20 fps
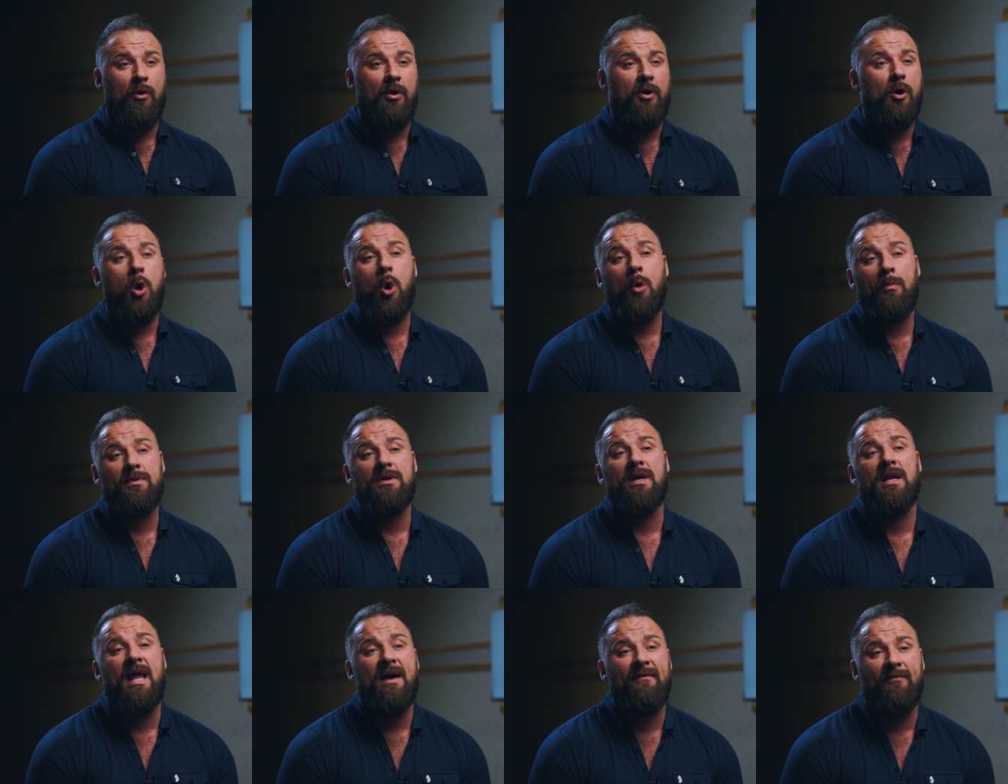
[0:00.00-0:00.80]
want to up
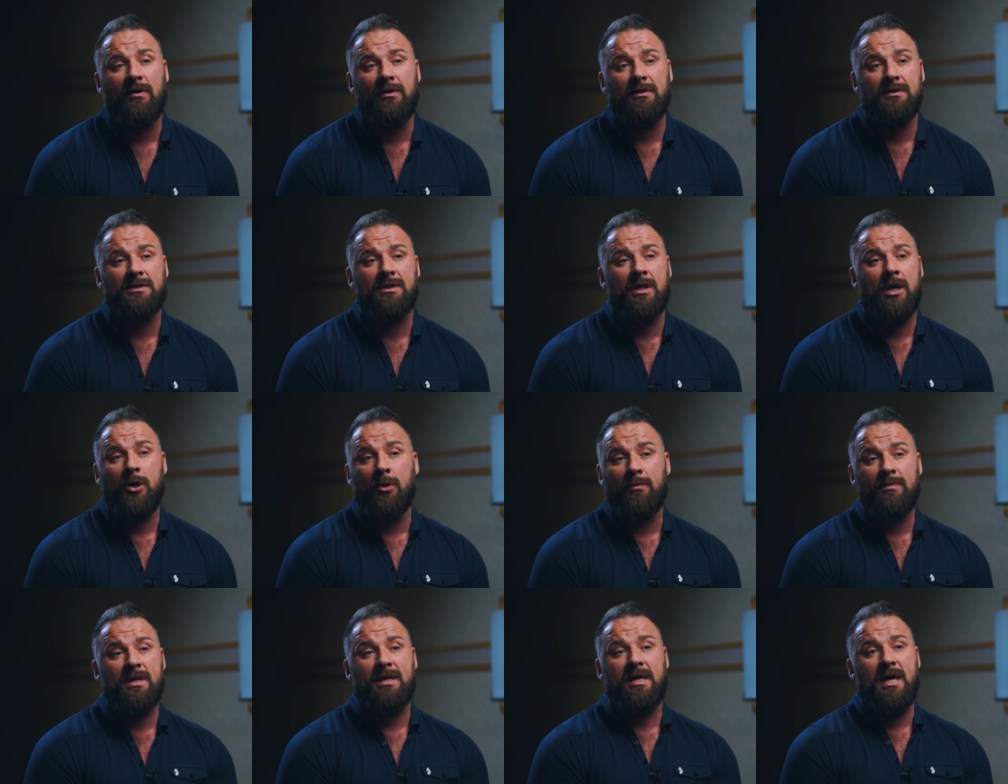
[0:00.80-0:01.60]
your levels and
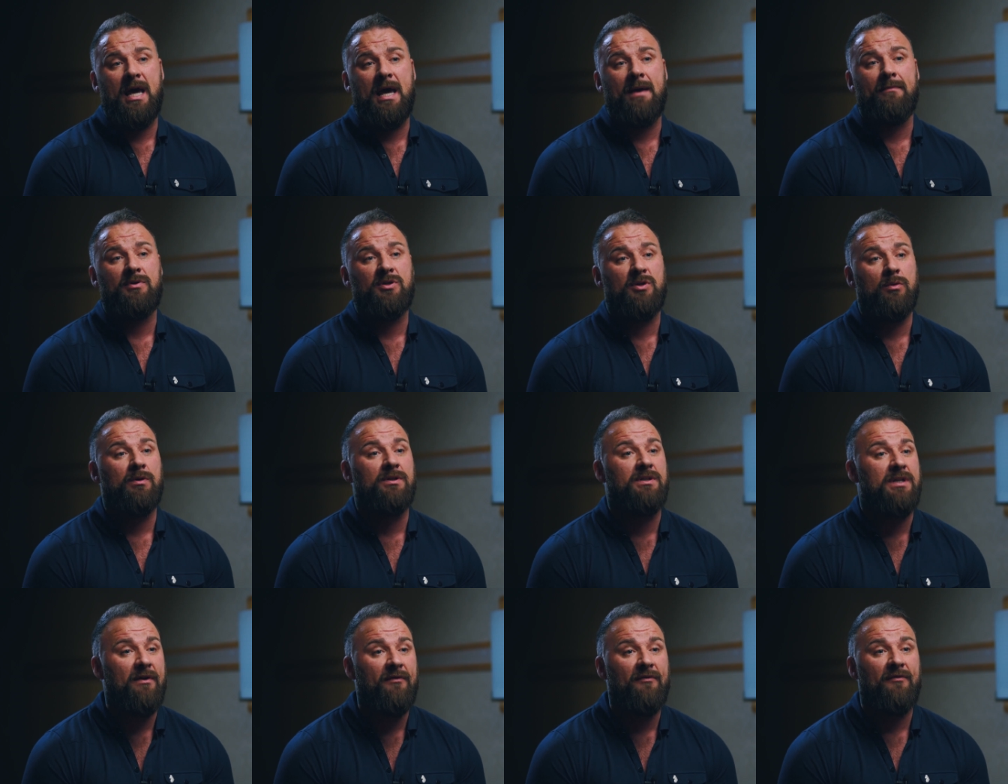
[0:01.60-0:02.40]
up your game to a
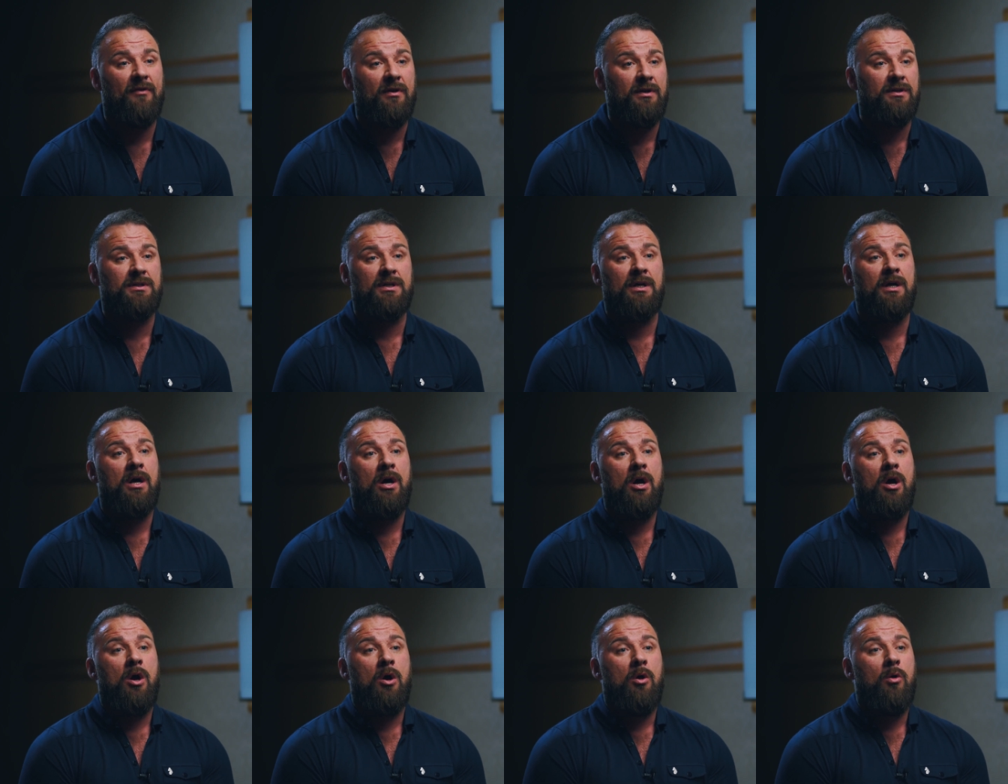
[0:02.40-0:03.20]
different
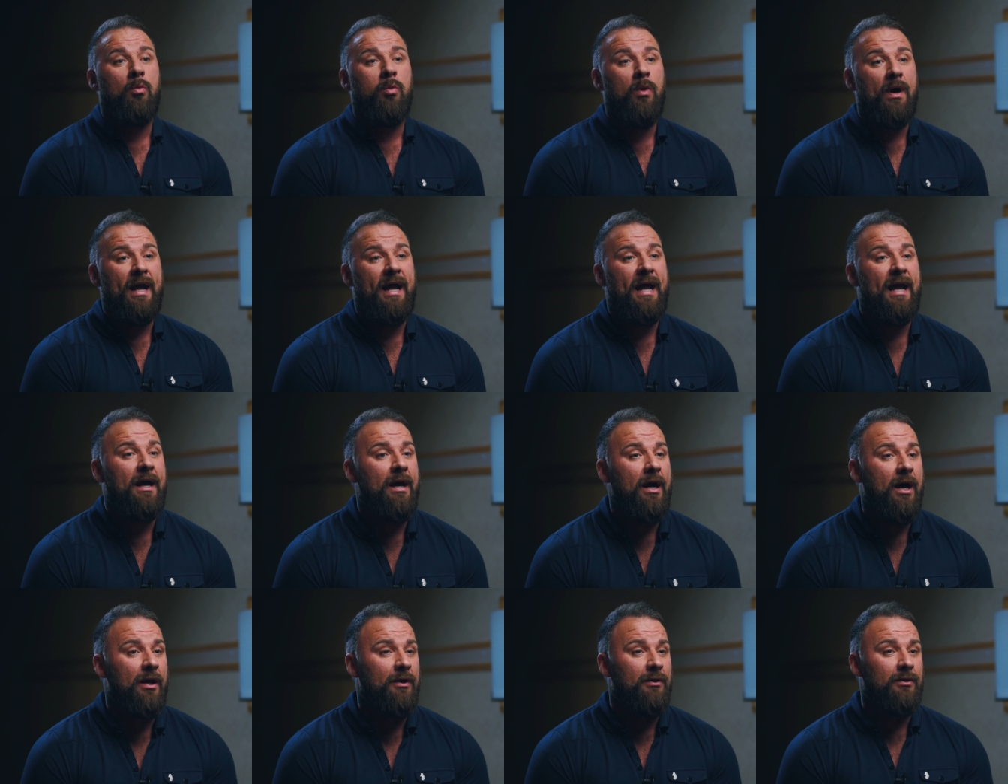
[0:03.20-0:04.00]

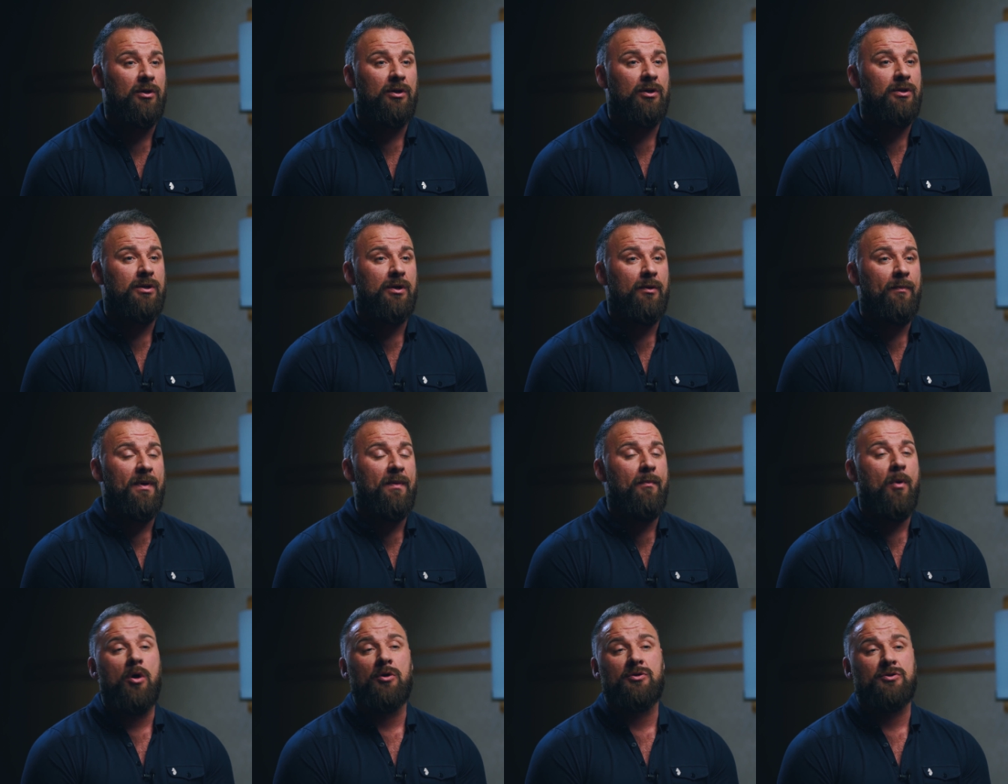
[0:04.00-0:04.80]
way and to be
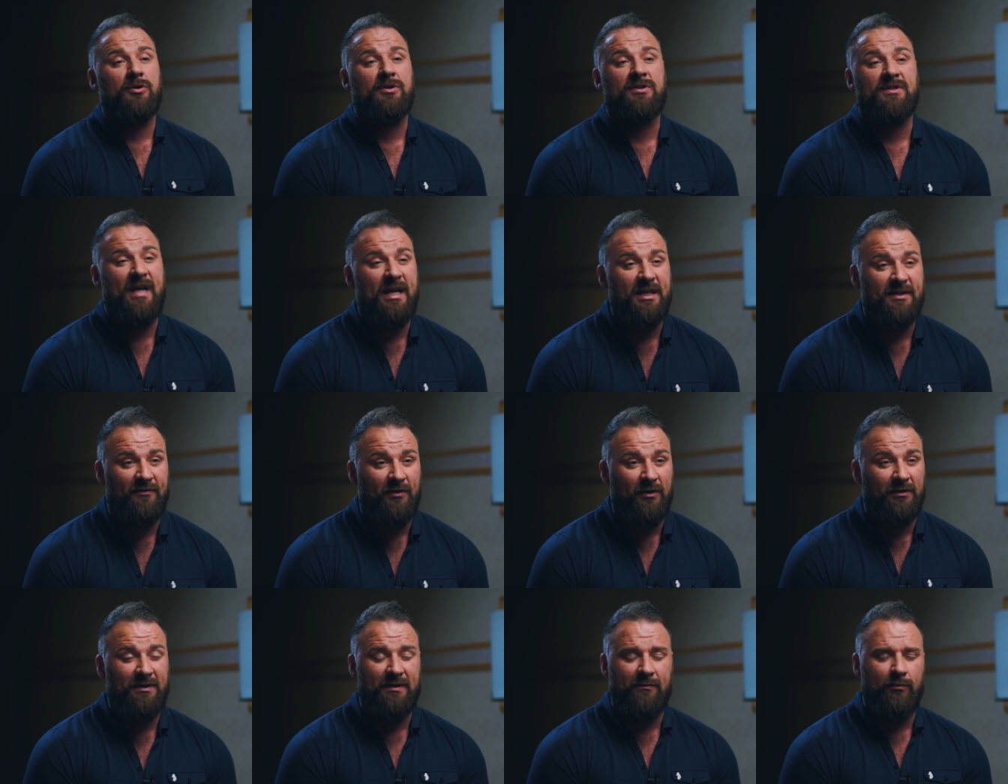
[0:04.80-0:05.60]
more
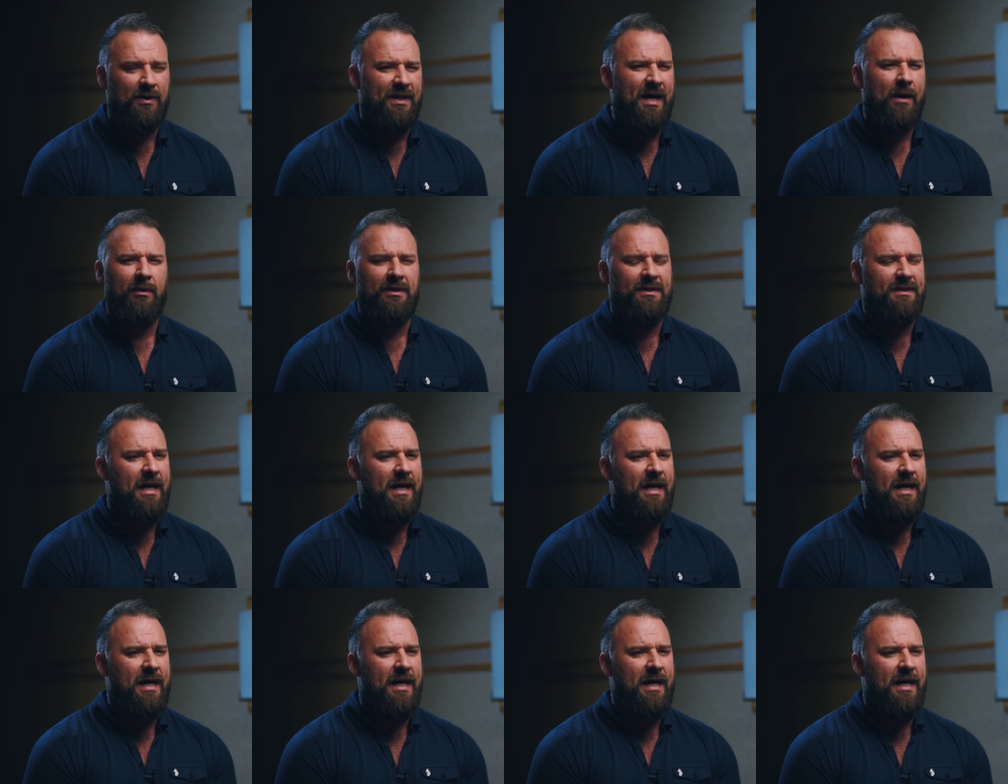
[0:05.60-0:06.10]
successful without a